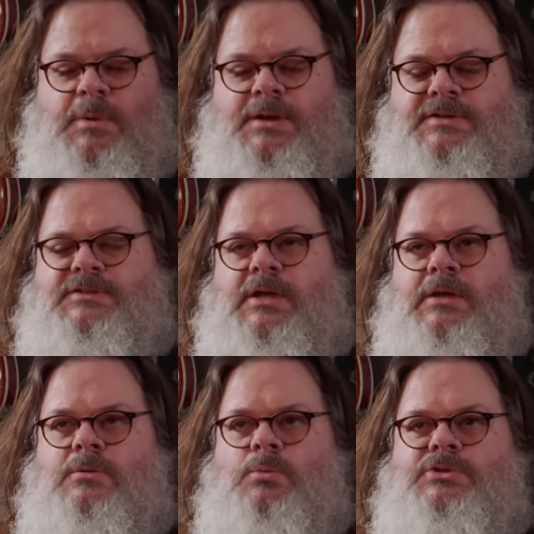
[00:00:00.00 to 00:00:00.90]
body
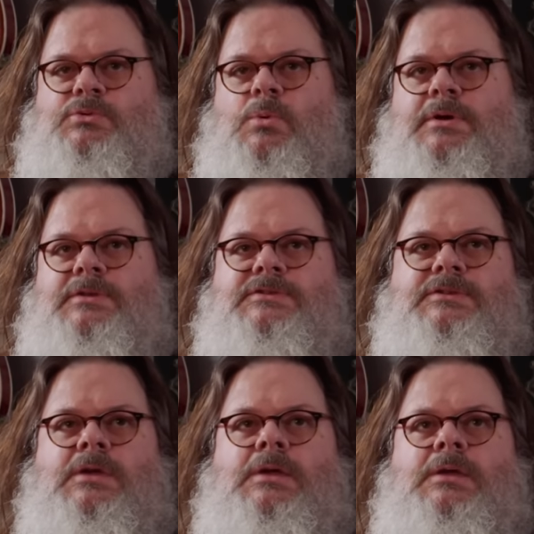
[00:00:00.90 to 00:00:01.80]
style, which
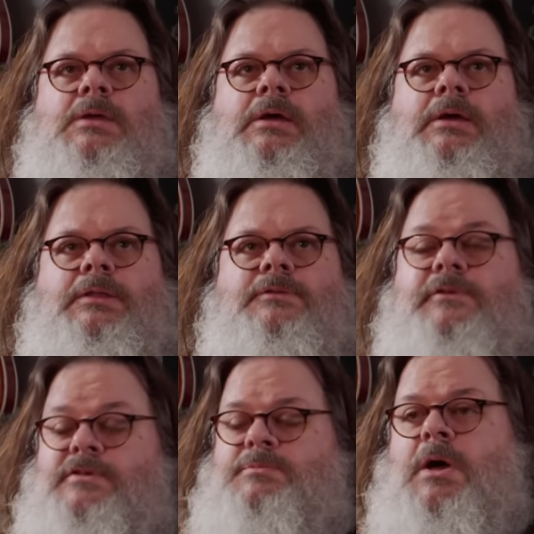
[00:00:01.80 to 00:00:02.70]
was uh, the
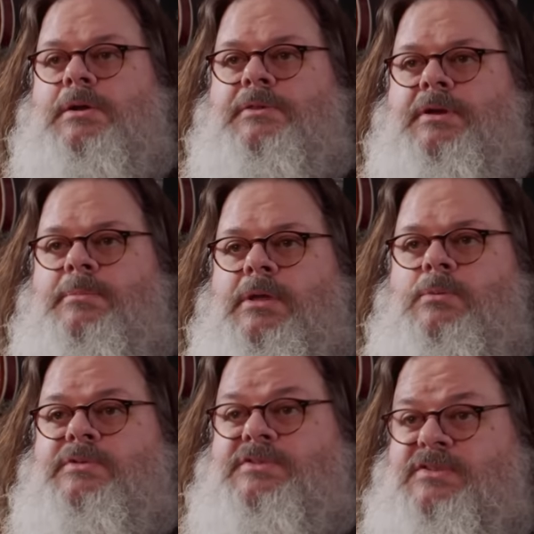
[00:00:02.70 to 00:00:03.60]
first model that I
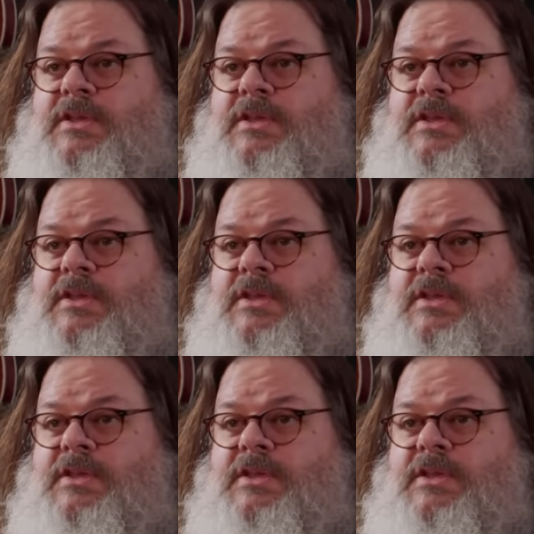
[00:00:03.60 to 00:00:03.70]
made was the